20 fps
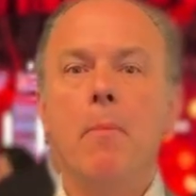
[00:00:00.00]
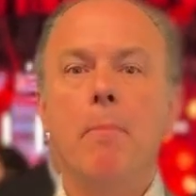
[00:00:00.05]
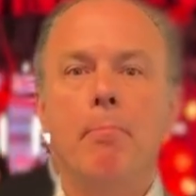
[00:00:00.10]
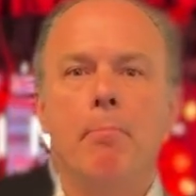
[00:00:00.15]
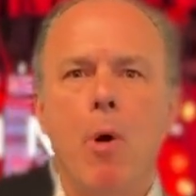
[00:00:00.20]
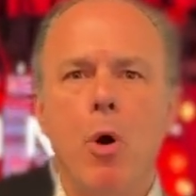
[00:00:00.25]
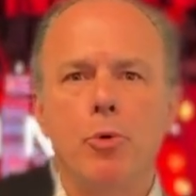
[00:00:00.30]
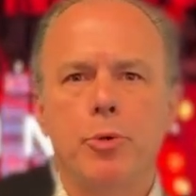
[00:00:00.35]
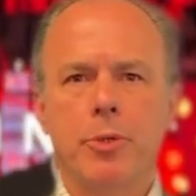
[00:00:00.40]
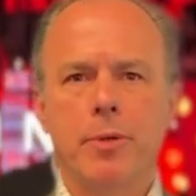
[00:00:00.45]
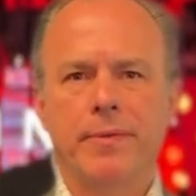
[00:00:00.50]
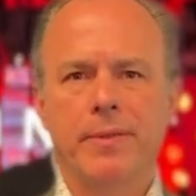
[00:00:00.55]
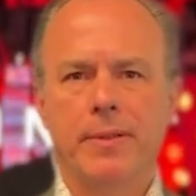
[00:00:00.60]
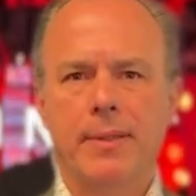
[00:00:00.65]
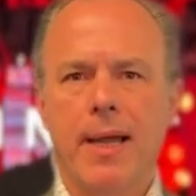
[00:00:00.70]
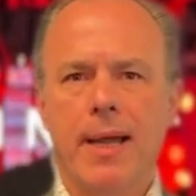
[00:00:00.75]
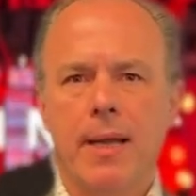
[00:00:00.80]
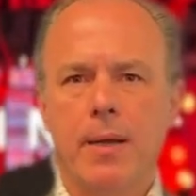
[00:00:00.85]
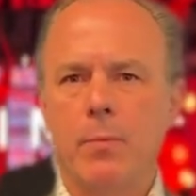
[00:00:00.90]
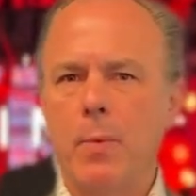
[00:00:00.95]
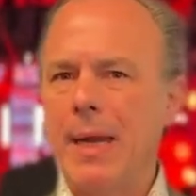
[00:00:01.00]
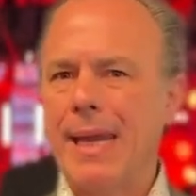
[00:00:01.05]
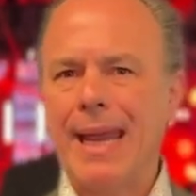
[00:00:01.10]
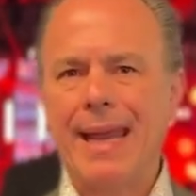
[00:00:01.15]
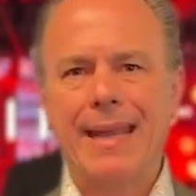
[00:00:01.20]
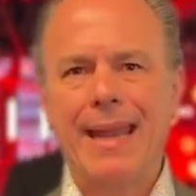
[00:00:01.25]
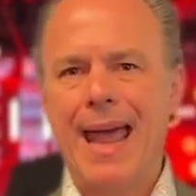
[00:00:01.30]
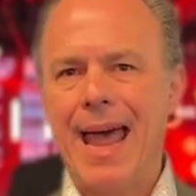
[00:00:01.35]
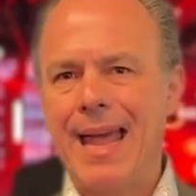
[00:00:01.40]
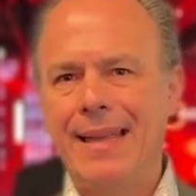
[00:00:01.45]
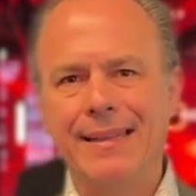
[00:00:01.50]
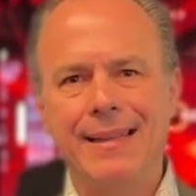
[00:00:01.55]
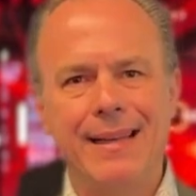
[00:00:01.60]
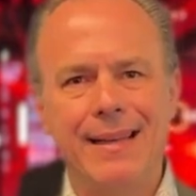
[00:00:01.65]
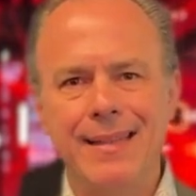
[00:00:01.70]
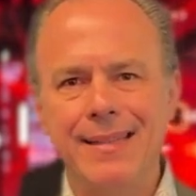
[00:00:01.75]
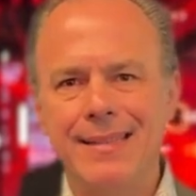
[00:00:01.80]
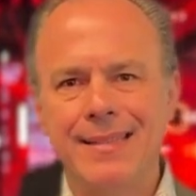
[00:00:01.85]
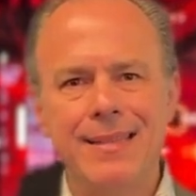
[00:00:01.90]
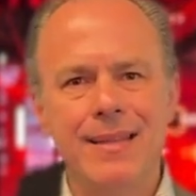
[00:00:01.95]
most of the time we can
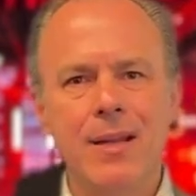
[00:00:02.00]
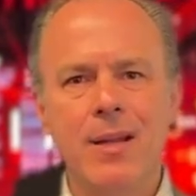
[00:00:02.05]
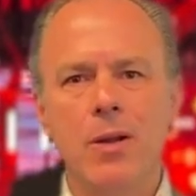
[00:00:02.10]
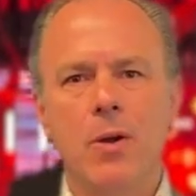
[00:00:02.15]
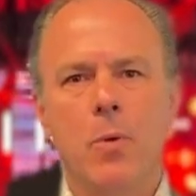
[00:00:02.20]
handle it